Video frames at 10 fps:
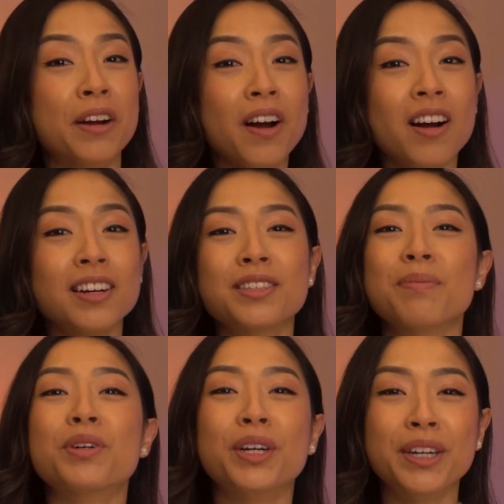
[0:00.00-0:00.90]
Here are
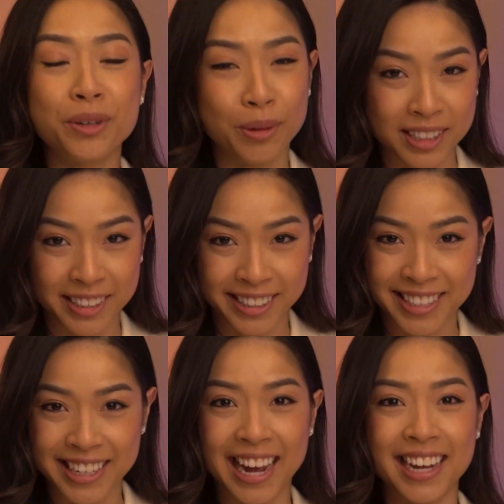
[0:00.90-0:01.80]
some good
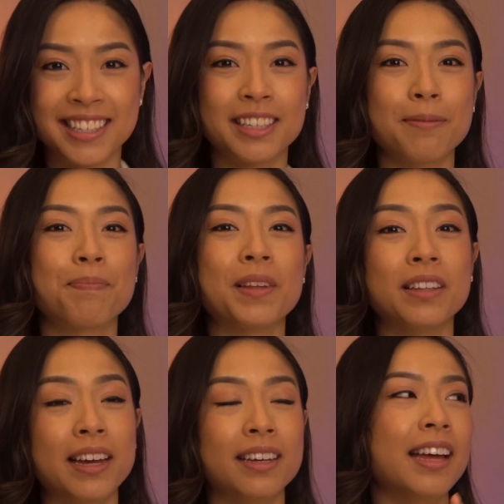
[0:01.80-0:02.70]
questions to ask,
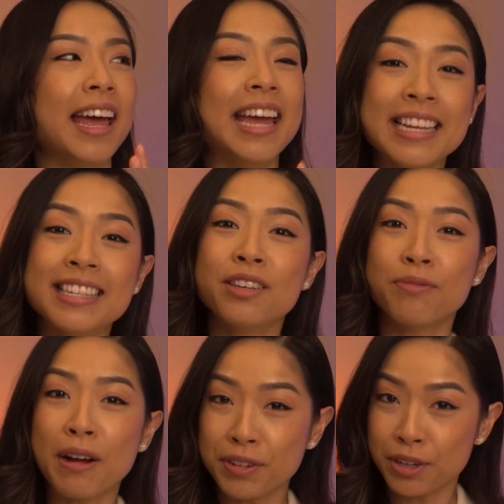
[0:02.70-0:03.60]
like, is the
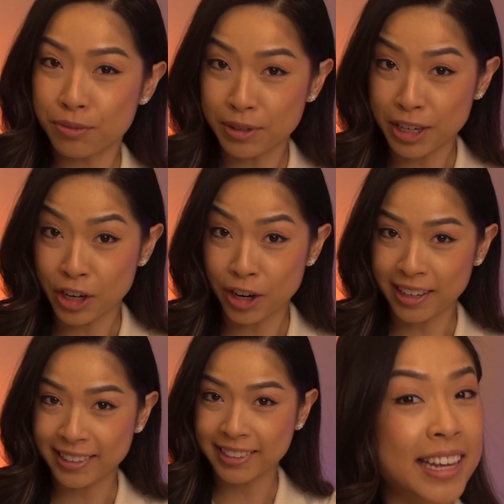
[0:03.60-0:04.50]
revenue
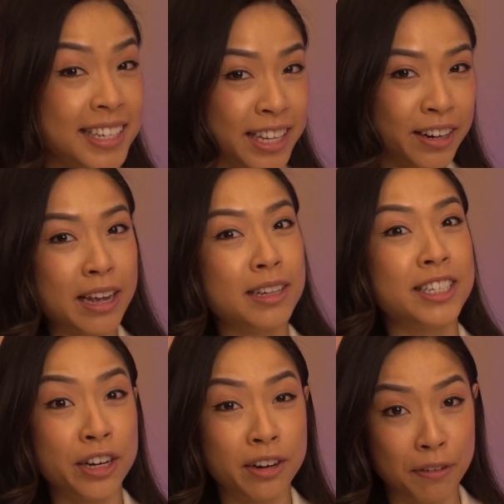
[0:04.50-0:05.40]
recurring? Is there a
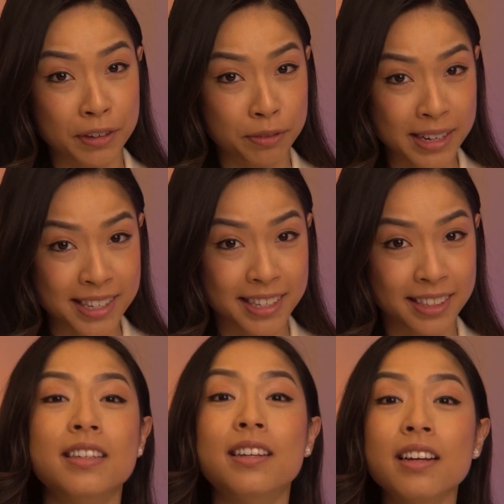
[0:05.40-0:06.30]
geographic risk?
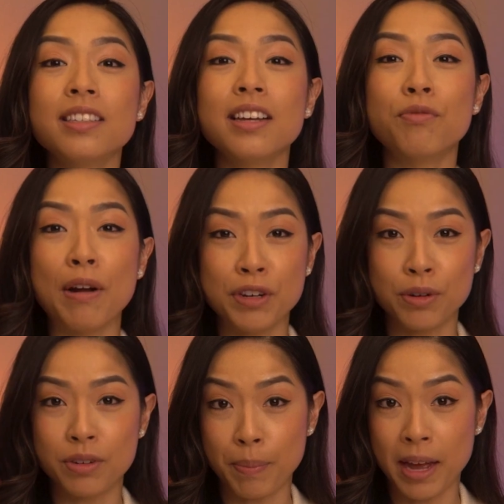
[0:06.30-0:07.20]
Does
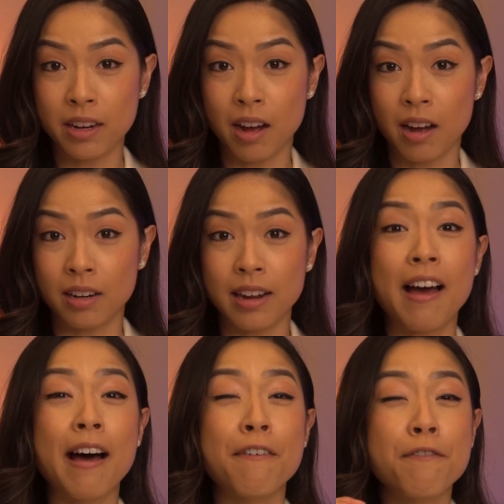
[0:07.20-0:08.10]
revenue depend on
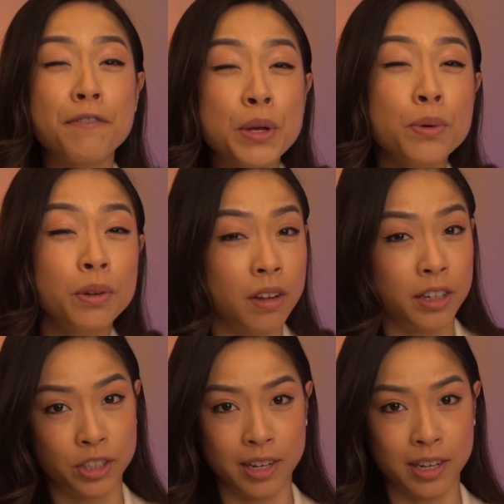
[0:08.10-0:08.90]
a few large